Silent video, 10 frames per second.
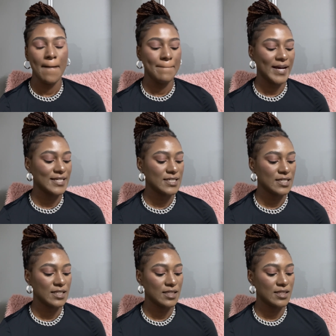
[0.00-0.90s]
But
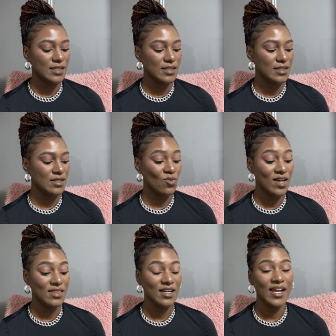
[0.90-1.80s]
the
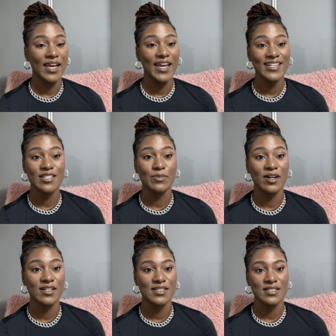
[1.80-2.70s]
one thing I hate about
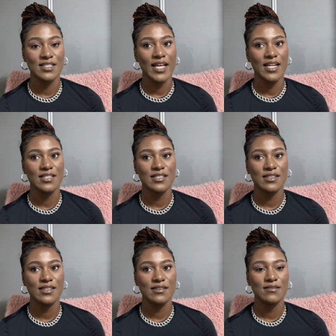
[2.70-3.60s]
it is that
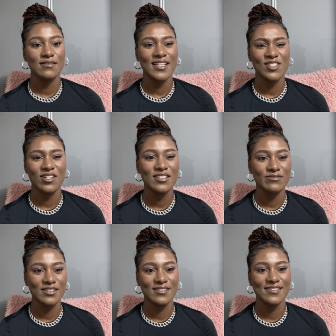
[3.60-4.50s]
there's not
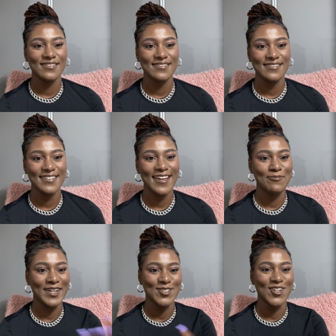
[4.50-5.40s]
even a
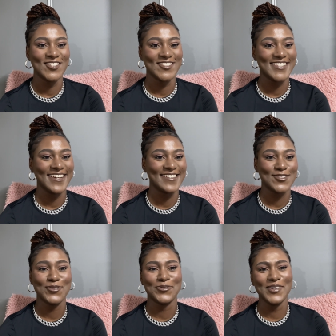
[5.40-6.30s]
McDonald's here.
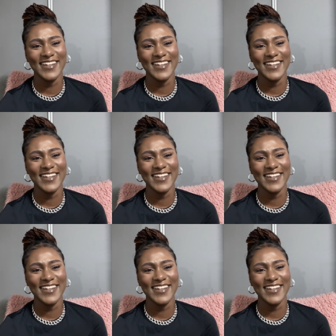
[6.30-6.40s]
So